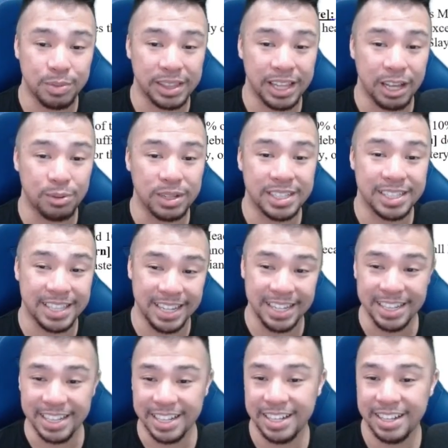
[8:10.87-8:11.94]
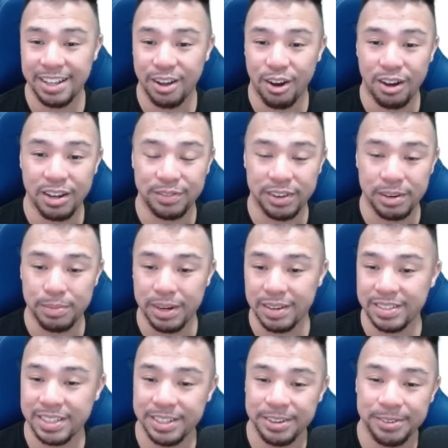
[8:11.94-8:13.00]
but they will steal all of your
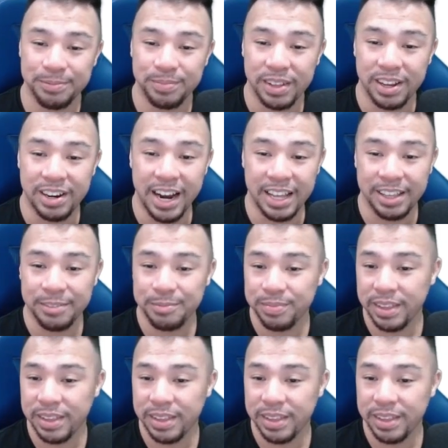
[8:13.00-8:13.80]
buffs. All right.